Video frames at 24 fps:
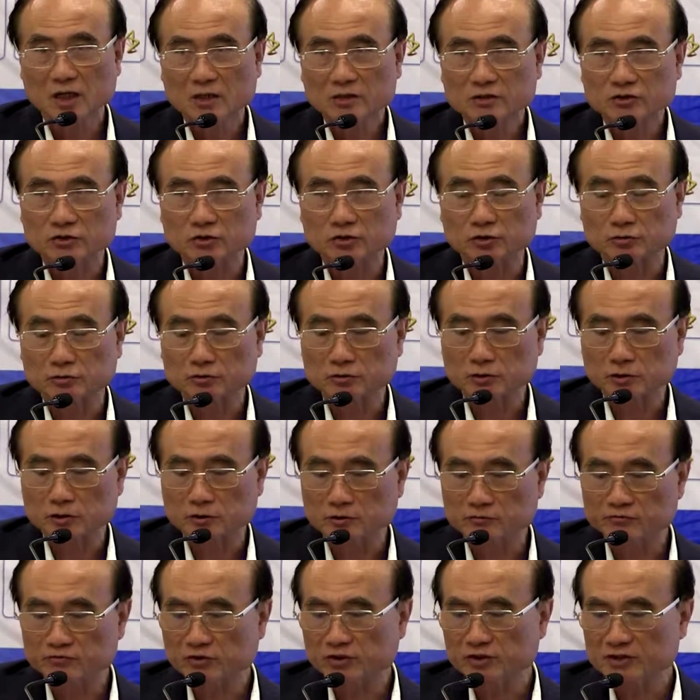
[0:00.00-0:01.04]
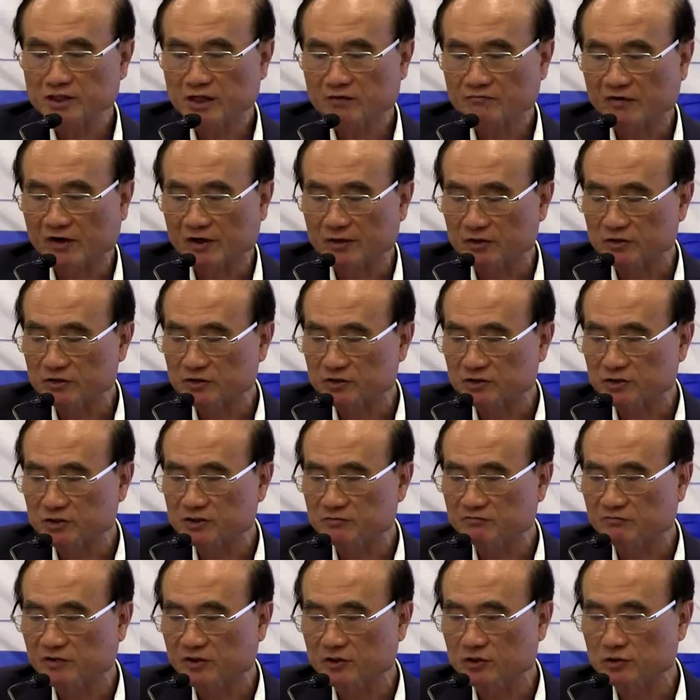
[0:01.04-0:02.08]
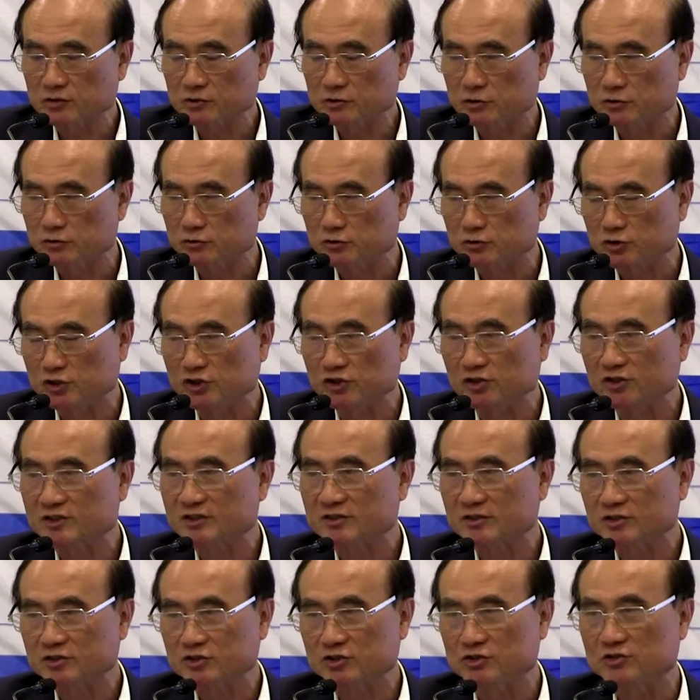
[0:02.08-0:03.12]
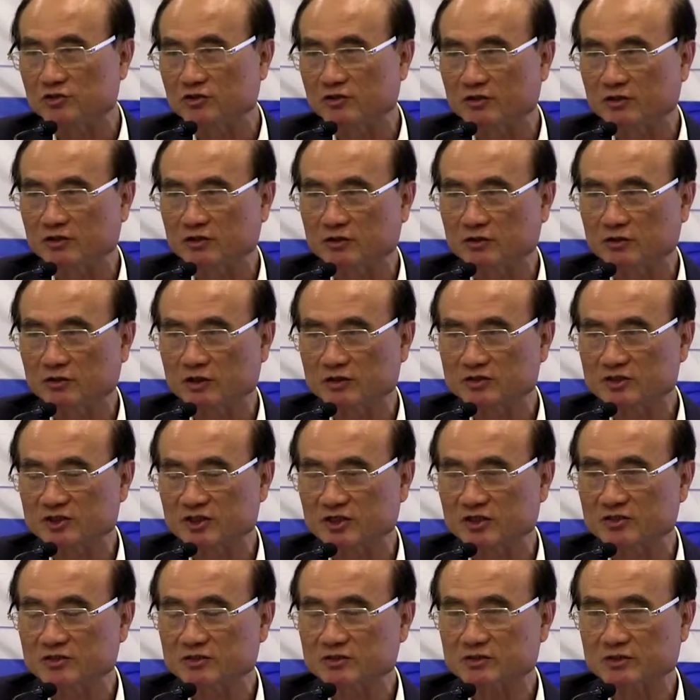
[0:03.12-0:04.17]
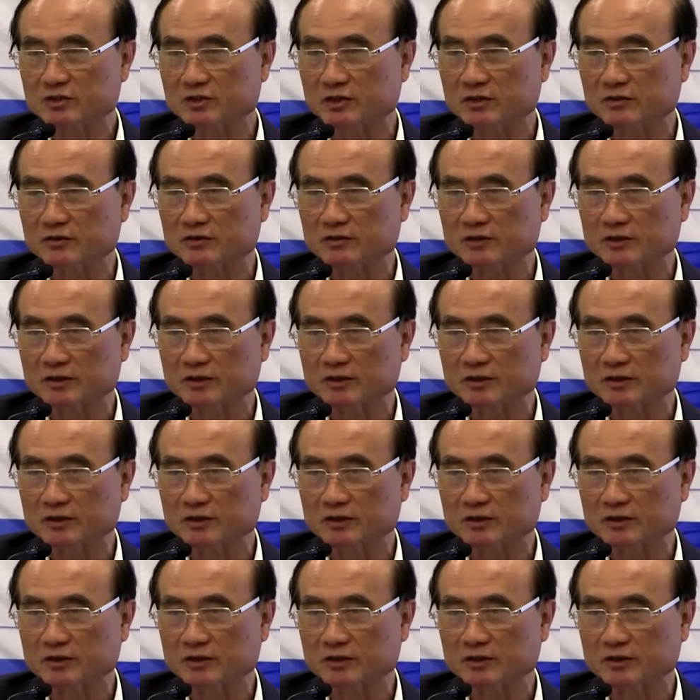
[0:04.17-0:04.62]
So influenza virus is very unique in the sense that